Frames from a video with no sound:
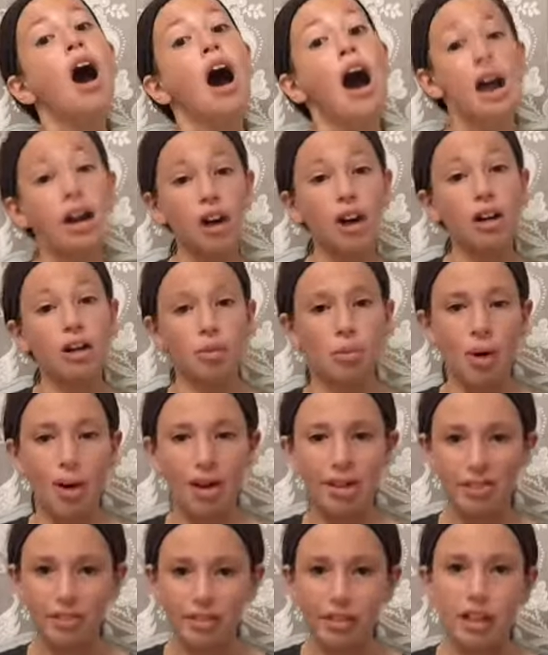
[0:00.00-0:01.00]
I got it
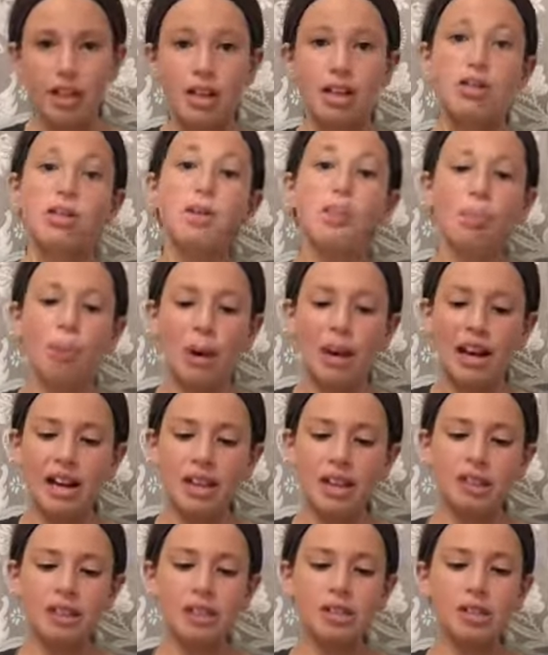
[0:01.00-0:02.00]
wrong. The
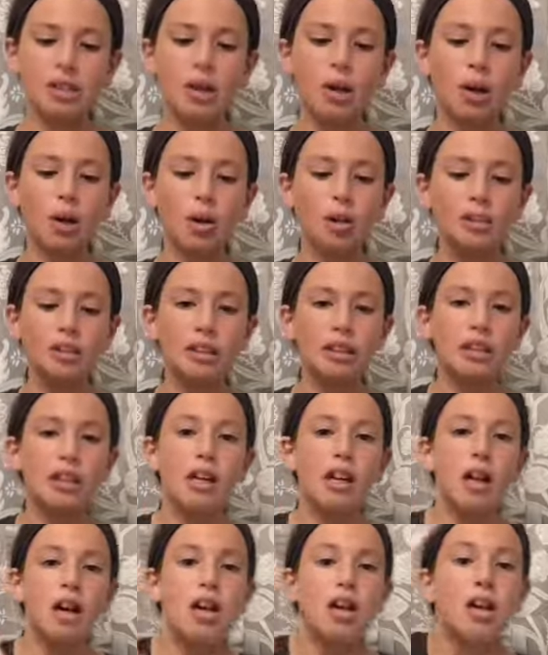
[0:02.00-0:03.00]
brand is called
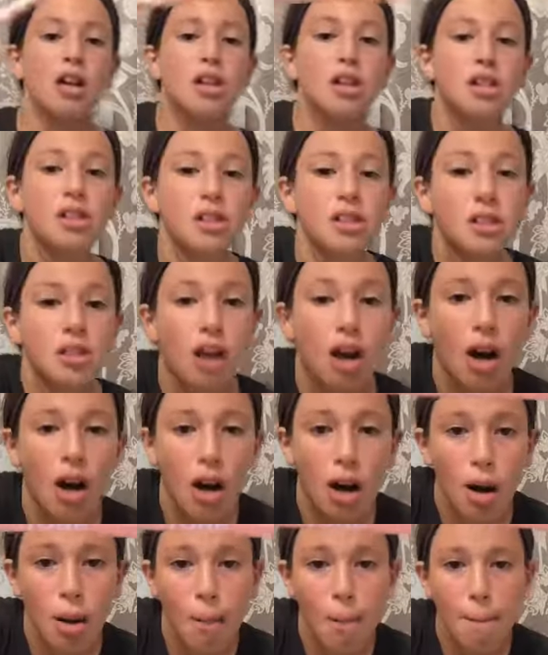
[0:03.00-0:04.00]

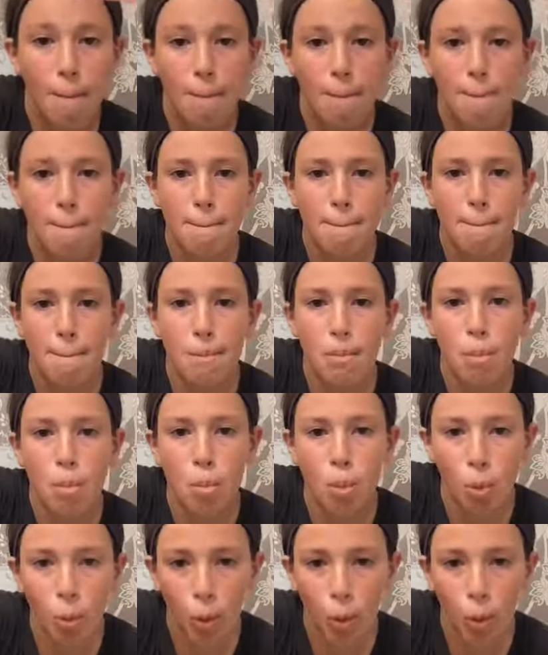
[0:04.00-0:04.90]
Tombow.